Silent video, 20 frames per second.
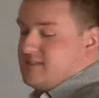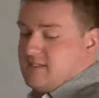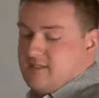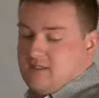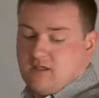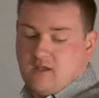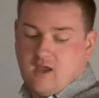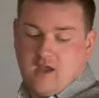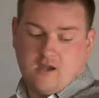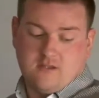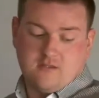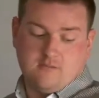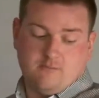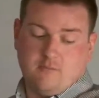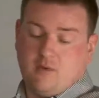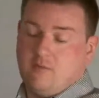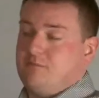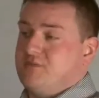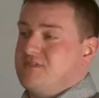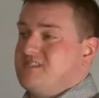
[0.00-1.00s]
see the car
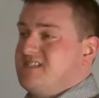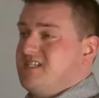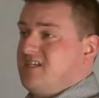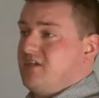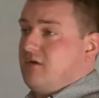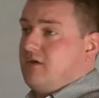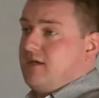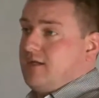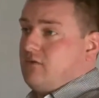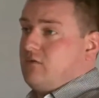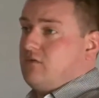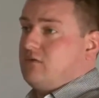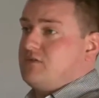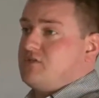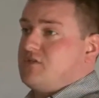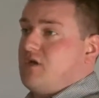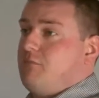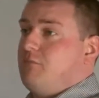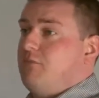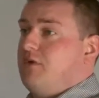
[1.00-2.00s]
bumper sticker in all the
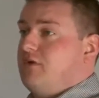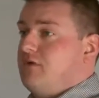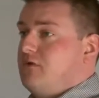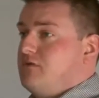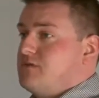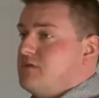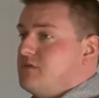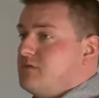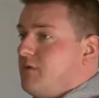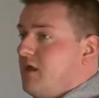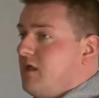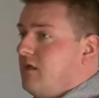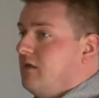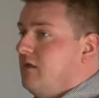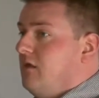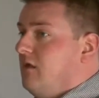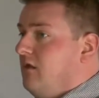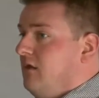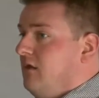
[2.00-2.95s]
shop windows as well.